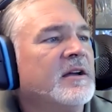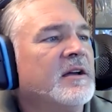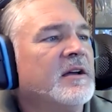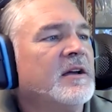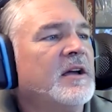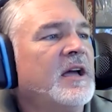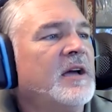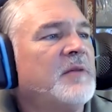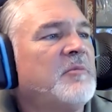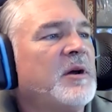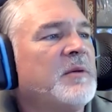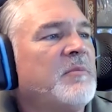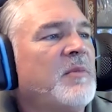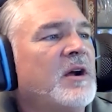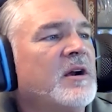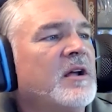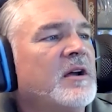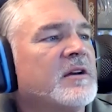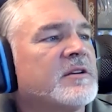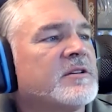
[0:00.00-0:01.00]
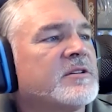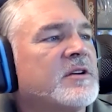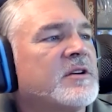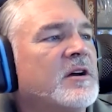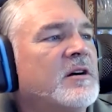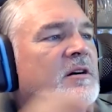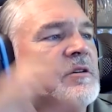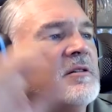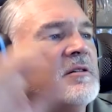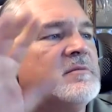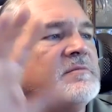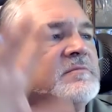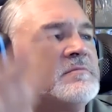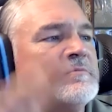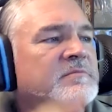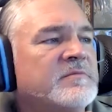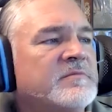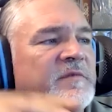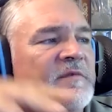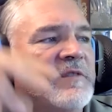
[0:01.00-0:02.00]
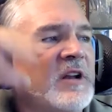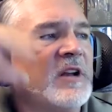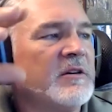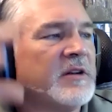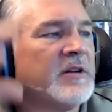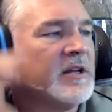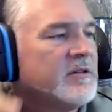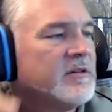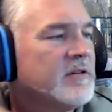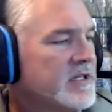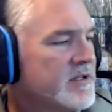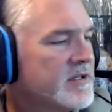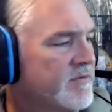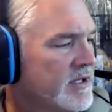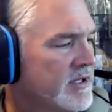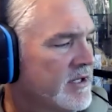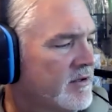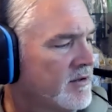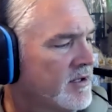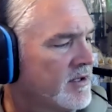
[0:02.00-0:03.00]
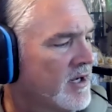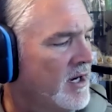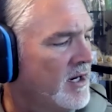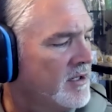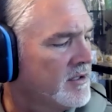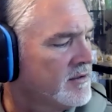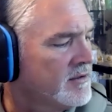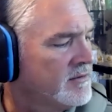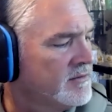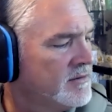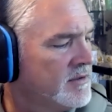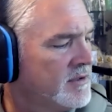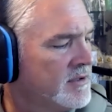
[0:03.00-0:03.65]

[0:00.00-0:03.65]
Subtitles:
And when monarchs go floating gracefully through the garden,